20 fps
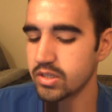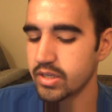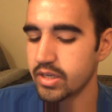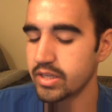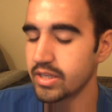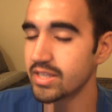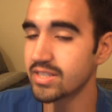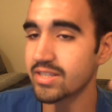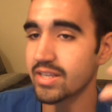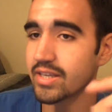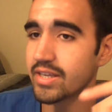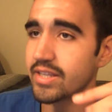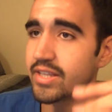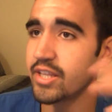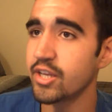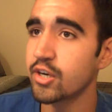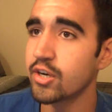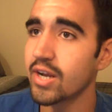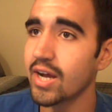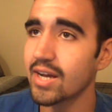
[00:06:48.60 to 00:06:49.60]
and it's like
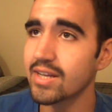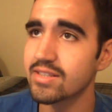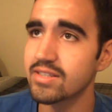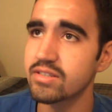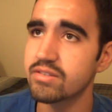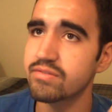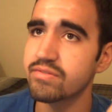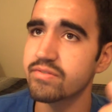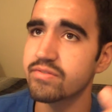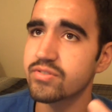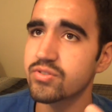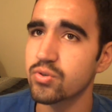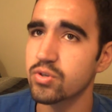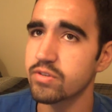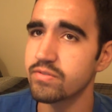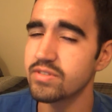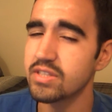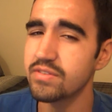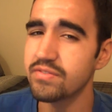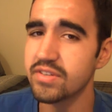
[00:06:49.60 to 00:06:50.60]
an interactive sort
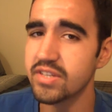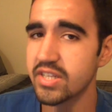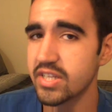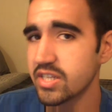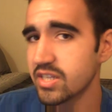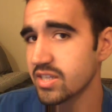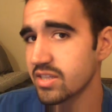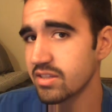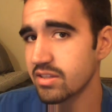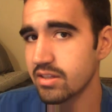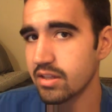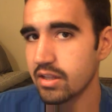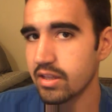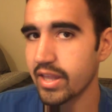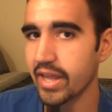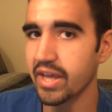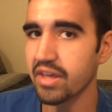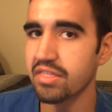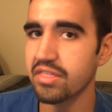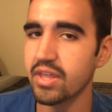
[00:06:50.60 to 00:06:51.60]
of
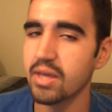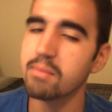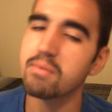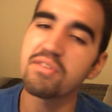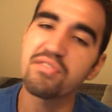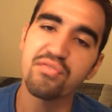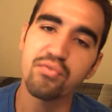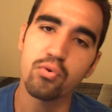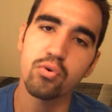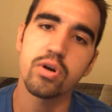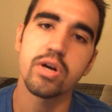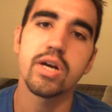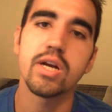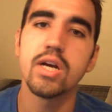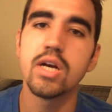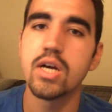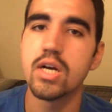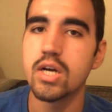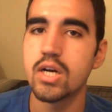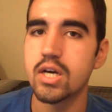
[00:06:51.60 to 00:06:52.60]
DVD-like thing, but for
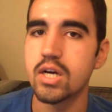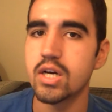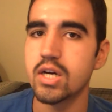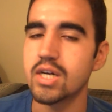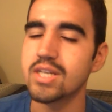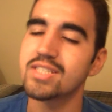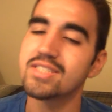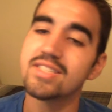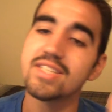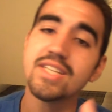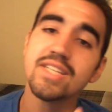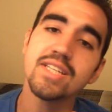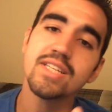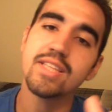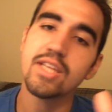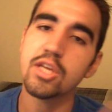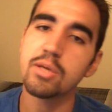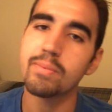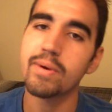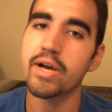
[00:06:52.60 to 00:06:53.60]
a CD
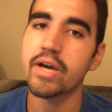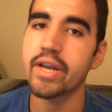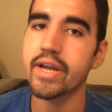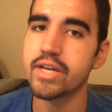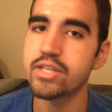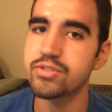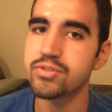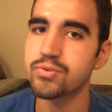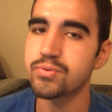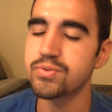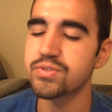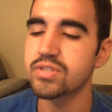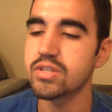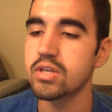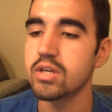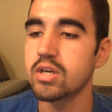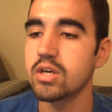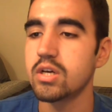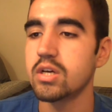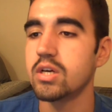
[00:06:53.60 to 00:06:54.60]
that you buy on iTunes,
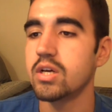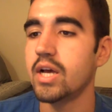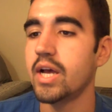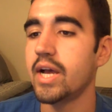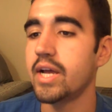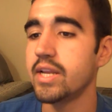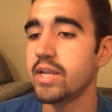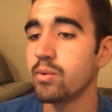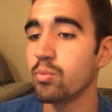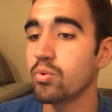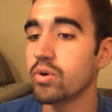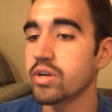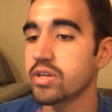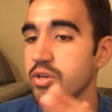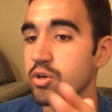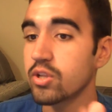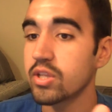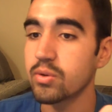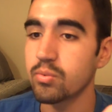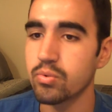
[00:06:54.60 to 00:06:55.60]
and it
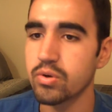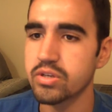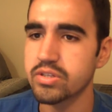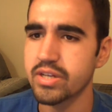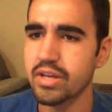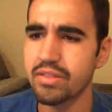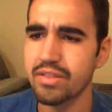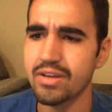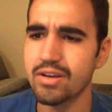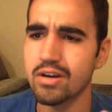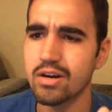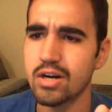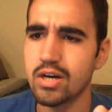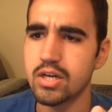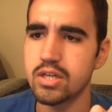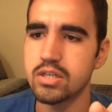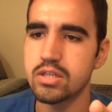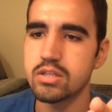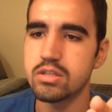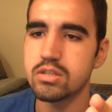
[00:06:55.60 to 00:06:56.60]
only works, I think,
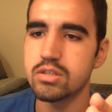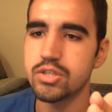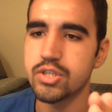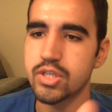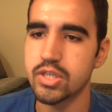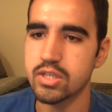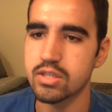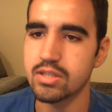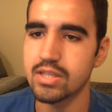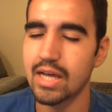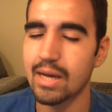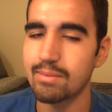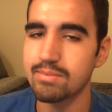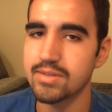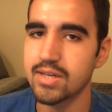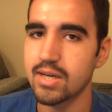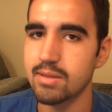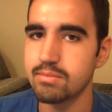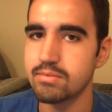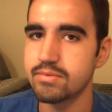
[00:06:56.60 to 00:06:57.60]
on your
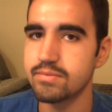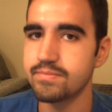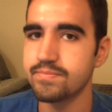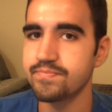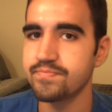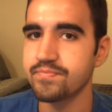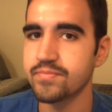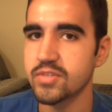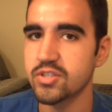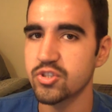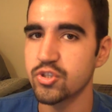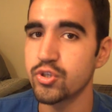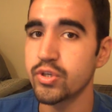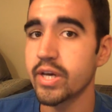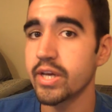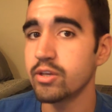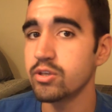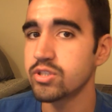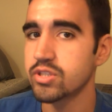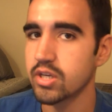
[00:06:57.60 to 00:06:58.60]
laptop. So you
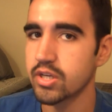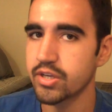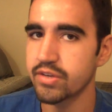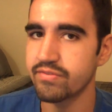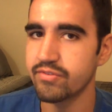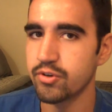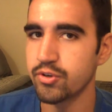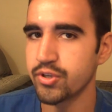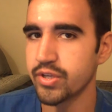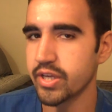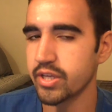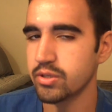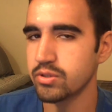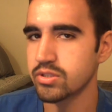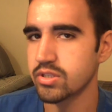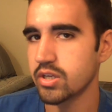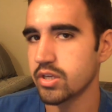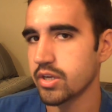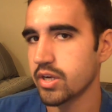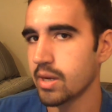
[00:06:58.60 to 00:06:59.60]
can't use it on your phone, you can't use
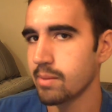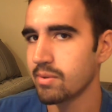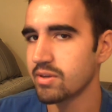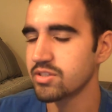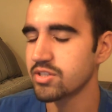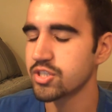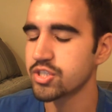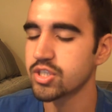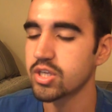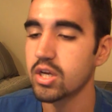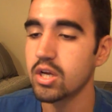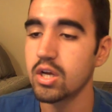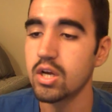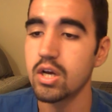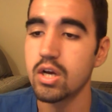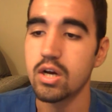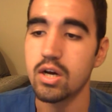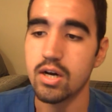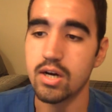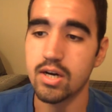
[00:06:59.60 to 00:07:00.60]
it on your iPod Touch.
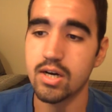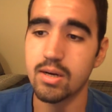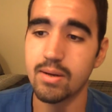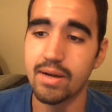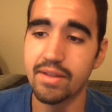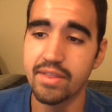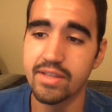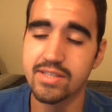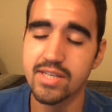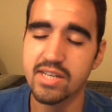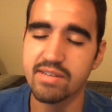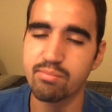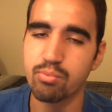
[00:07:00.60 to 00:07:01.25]
I think it's kind